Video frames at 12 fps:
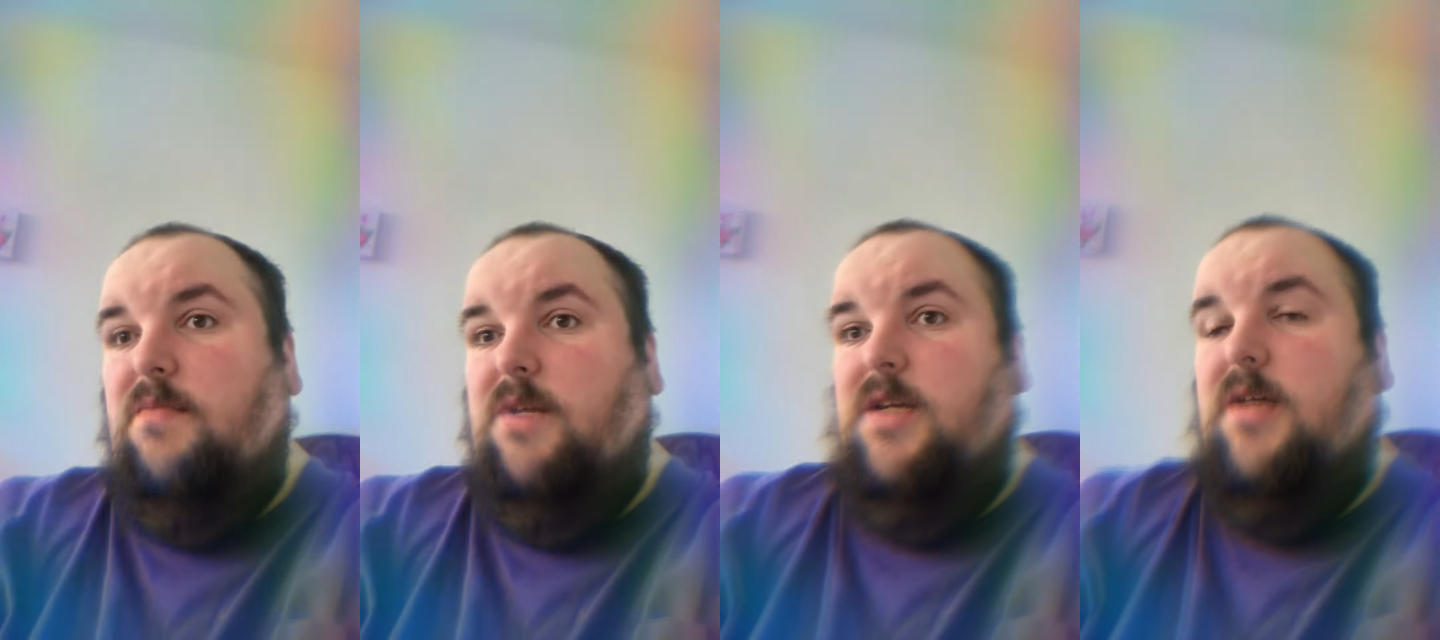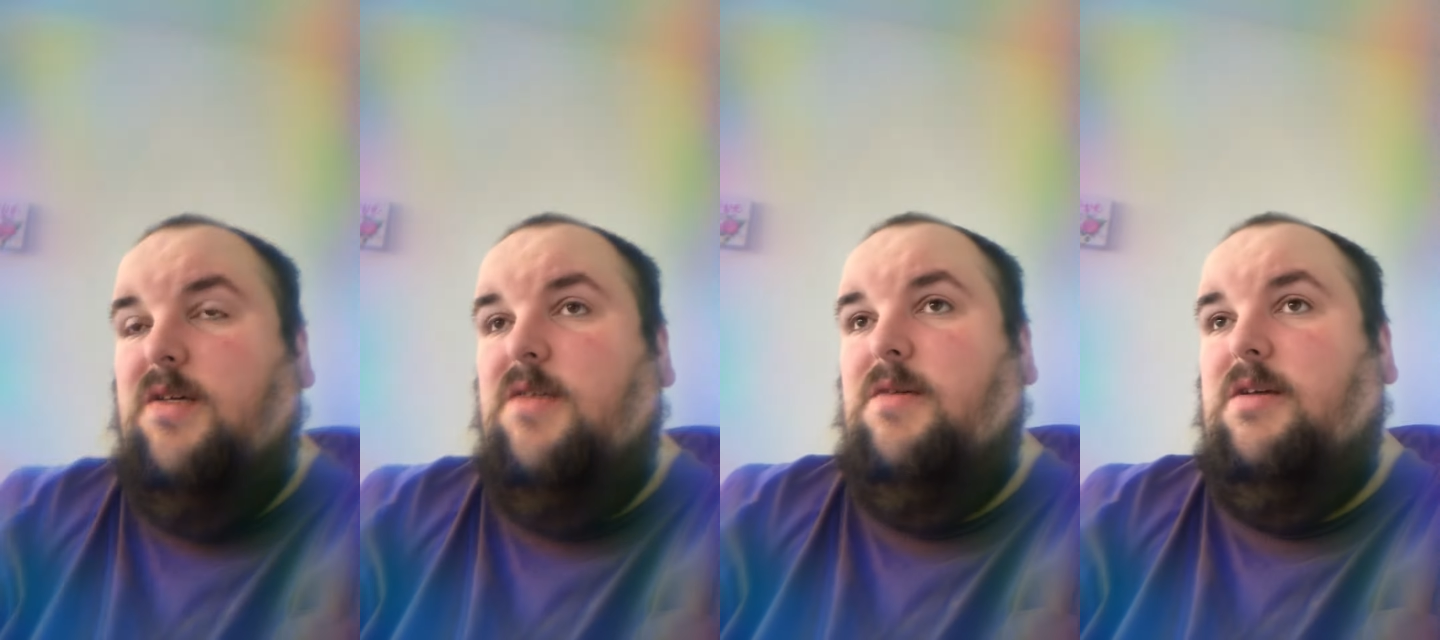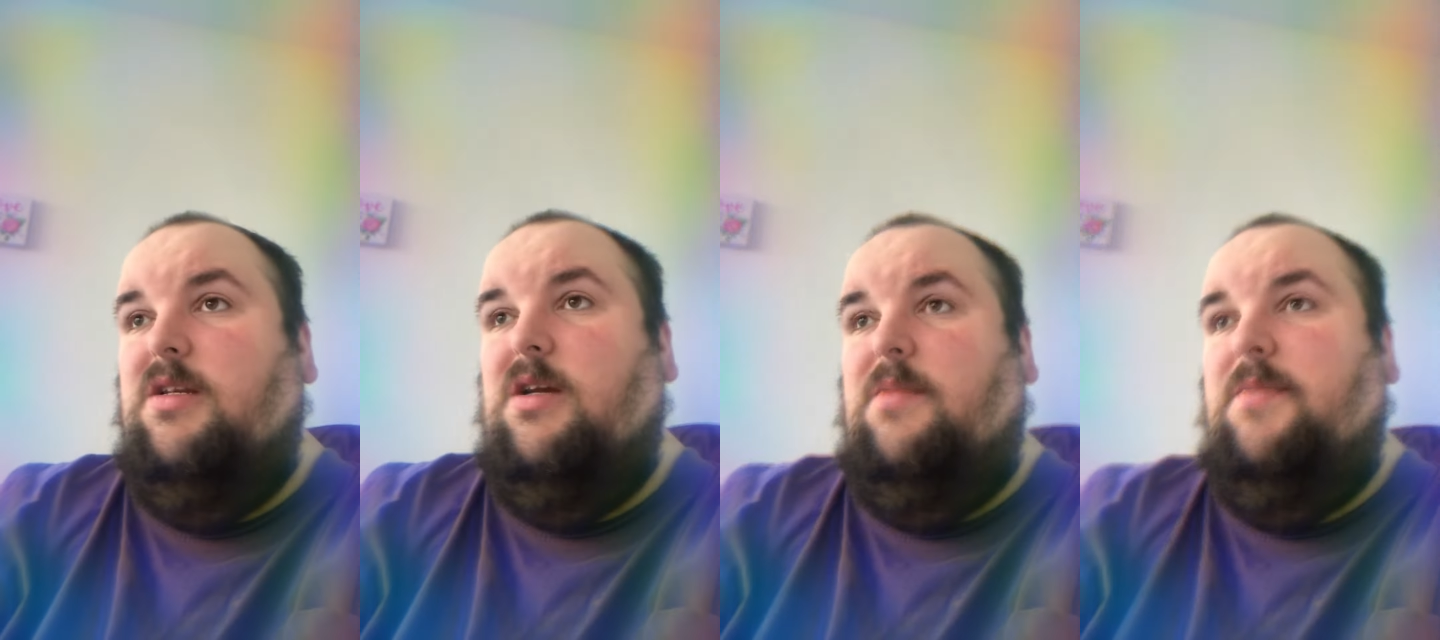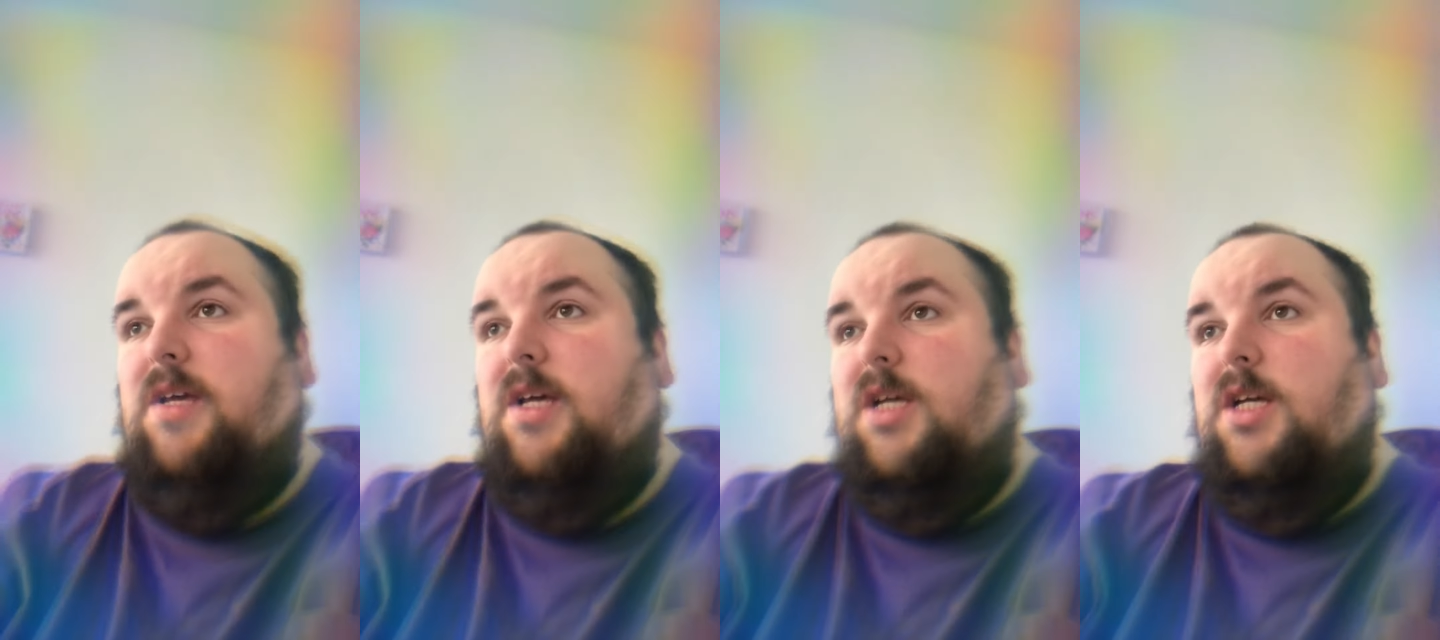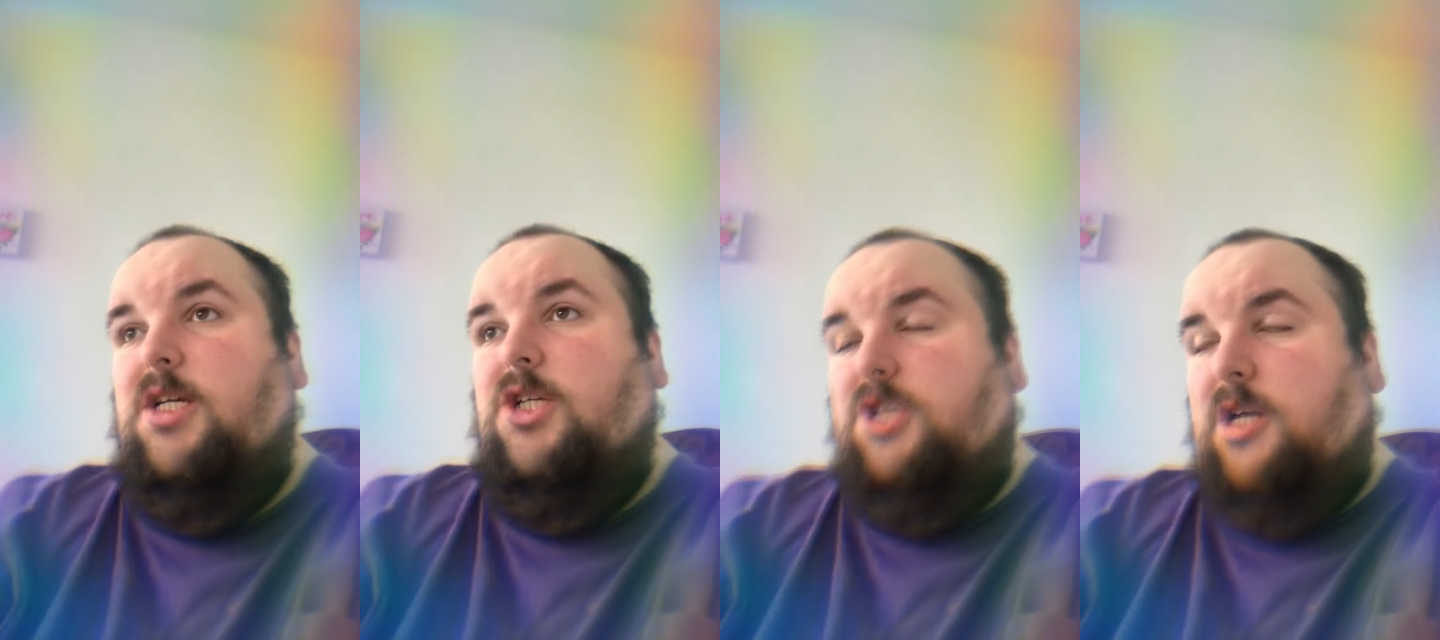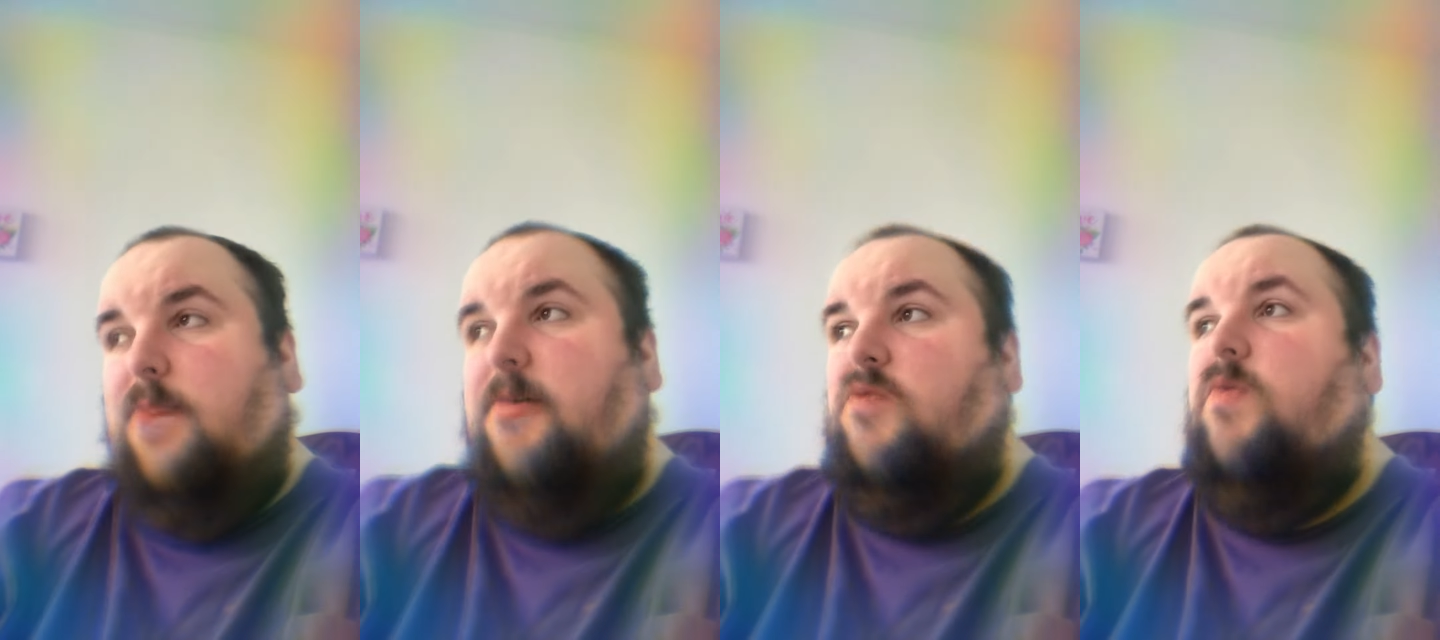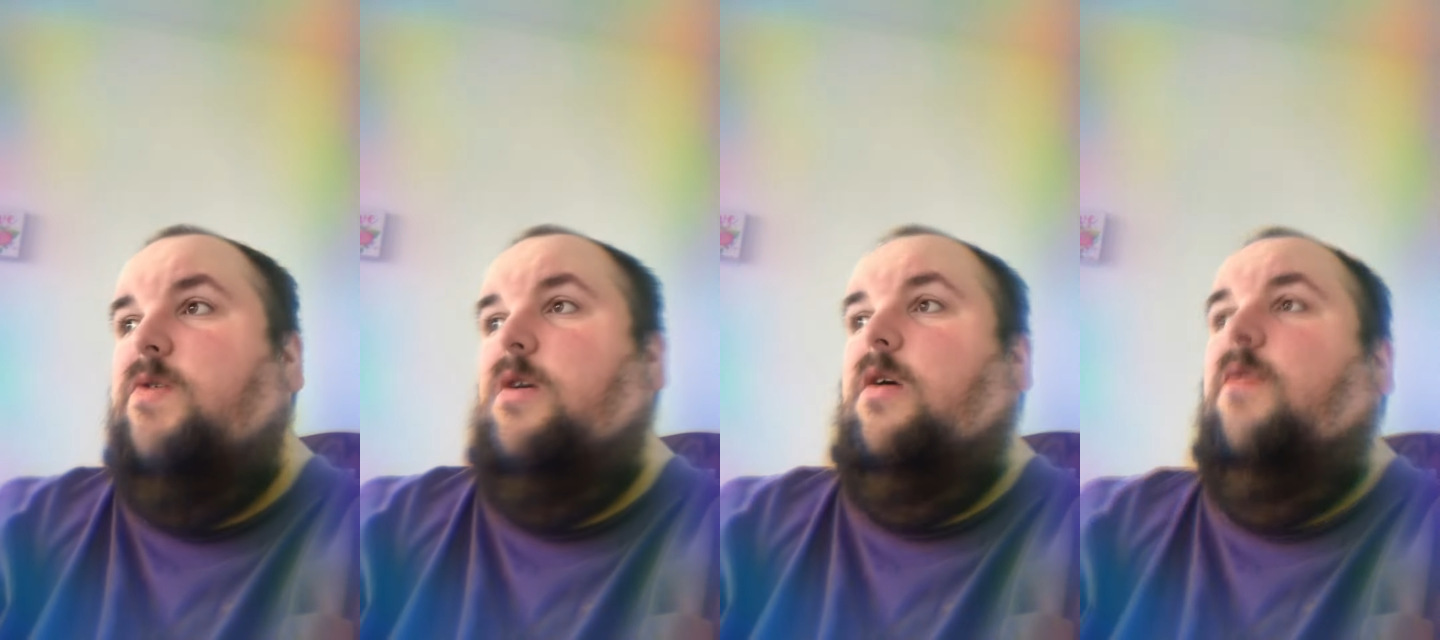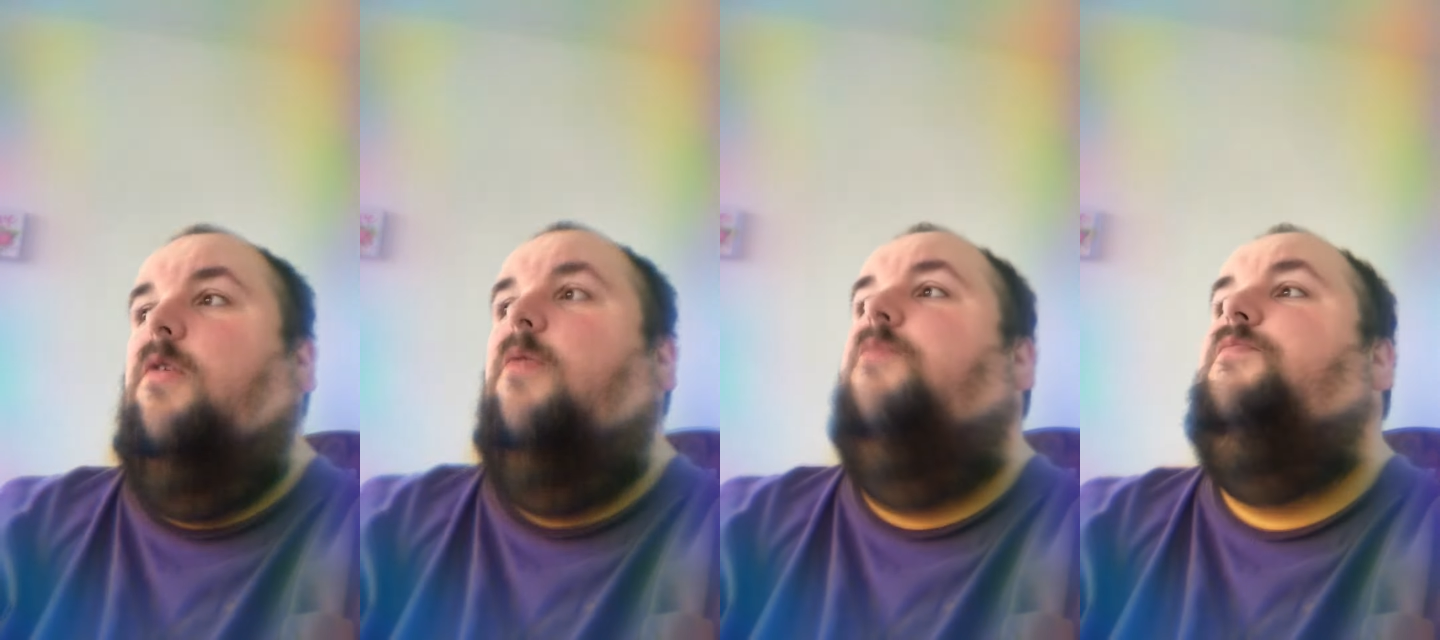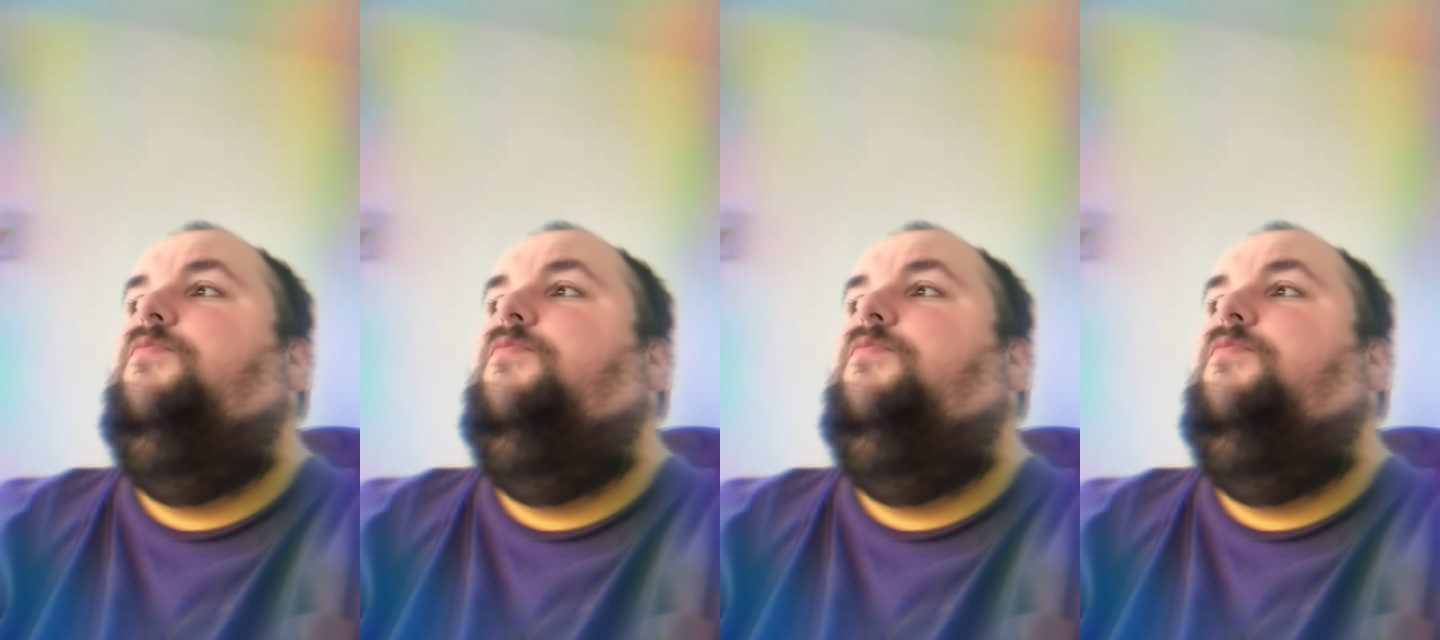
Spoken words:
because by the time Shabbos was over,